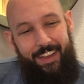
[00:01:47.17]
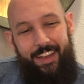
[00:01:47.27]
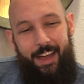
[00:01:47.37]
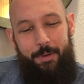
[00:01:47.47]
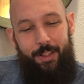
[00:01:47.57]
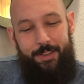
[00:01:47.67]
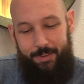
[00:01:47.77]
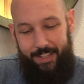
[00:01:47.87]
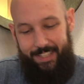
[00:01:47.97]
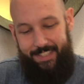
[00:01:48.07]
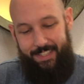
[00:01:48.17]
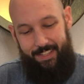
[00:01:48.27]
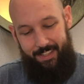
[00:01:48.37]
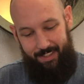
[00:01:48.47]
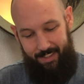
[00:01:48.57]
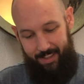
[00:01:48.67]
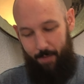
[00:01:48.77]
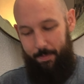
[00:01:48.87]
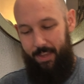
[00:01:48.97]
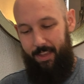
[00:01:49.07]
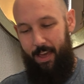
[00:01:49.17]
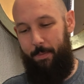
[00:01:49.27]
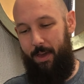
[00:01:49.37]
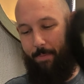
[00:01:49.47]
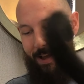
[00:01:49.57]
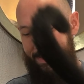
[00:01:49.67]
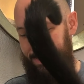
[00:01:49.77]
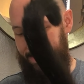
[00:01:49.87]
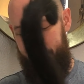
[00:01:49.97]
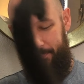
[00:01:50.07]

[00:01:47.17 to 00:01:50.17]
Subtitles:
Come closer at least. Help me unbox this.